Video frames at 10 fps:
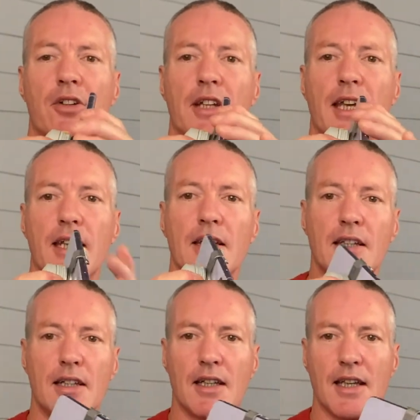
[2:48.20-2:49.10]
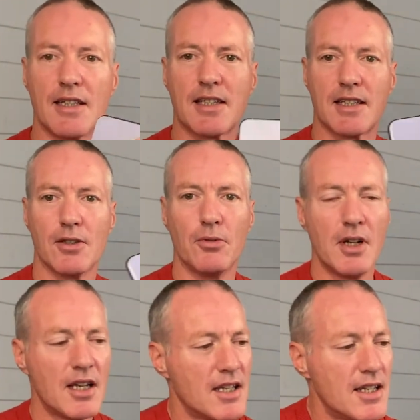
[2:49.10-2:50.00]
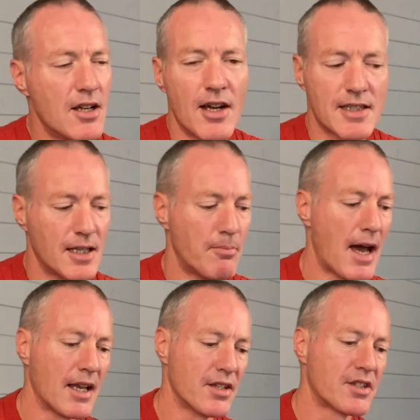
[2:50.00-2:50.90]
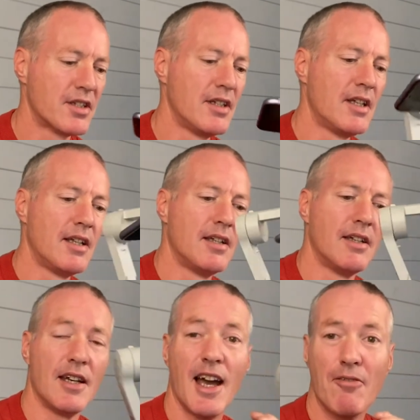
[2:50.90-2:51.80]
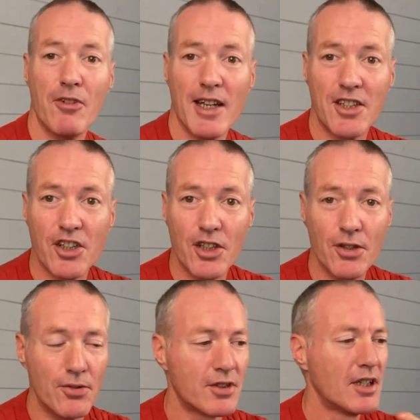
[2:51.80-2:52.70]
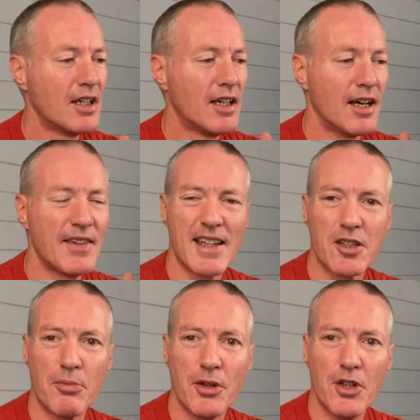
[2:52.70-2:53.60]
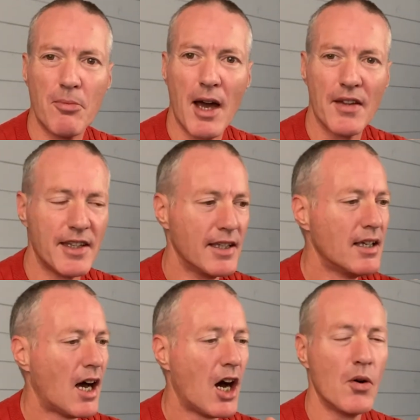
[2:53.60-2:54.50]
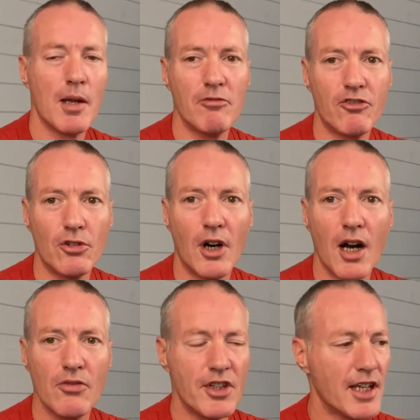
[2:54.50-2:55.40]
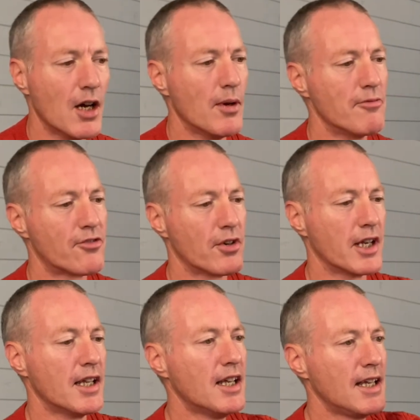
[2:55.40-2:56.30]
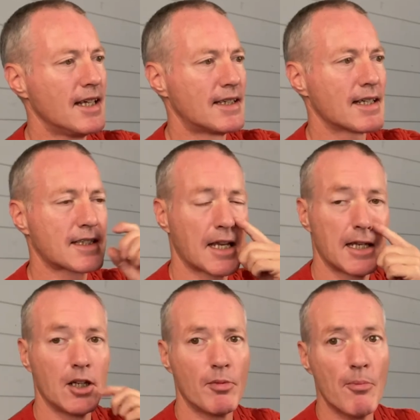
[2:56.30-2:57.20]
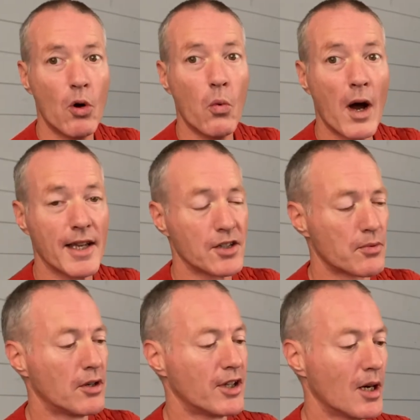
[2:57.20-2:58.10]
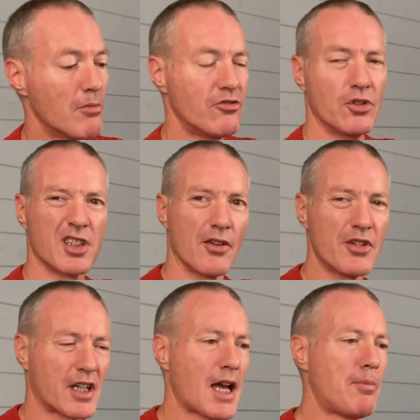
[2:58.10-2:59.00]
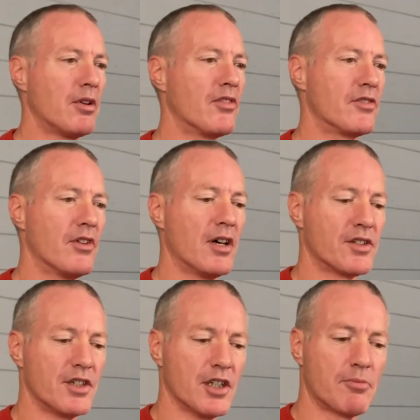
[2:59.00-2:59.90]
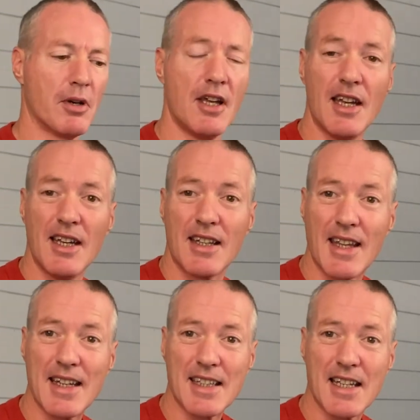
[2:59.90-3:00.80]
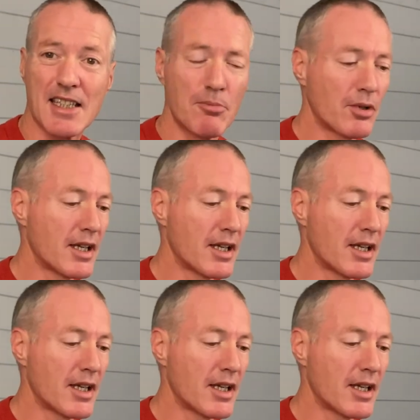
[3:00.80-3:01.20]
again, it's still nicely balanced and ready to use. And that's the beauty about the OM4 over the OM3. It does take a little bit more weight as well, the OM4, so there is a couple of advantages, but that's how simple it